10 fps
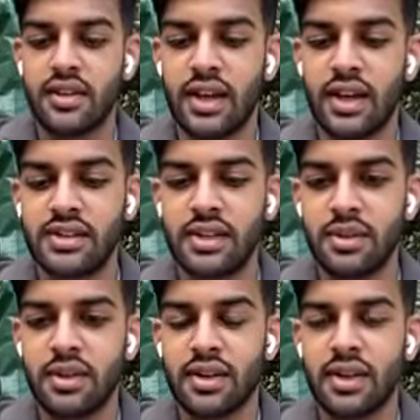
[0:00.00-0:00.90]
that's
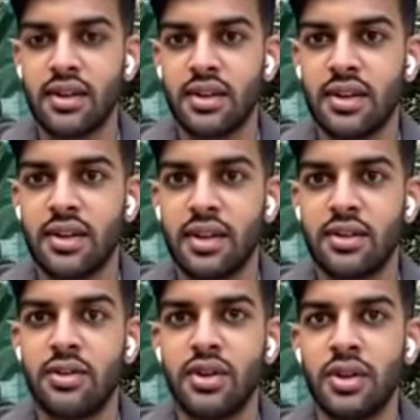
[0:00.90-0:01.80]
something like
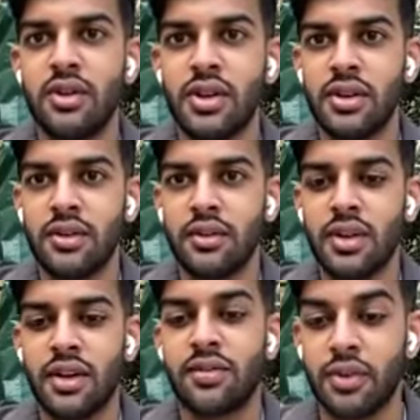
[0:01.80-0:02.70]
you can only,
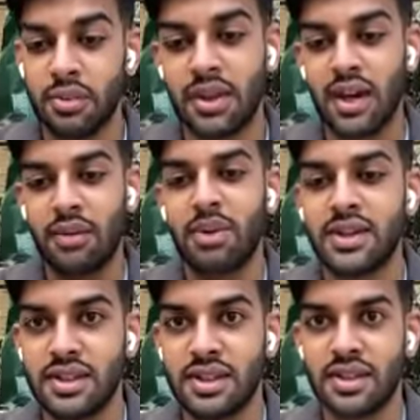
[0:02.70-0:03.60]
like, for me, I
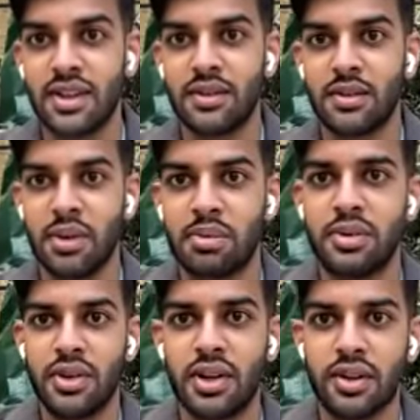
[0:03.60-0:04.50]
personally think that the people
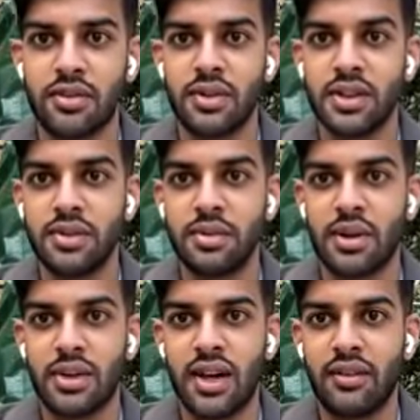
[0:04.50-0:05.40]
you learn off need to be
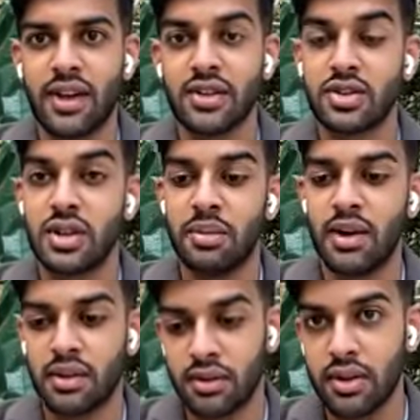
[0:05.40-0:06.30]
able to have like a solid
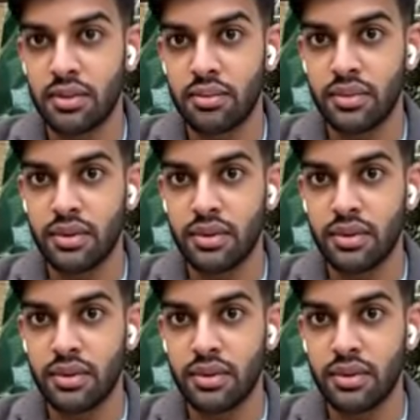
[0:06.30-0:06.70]
background, right?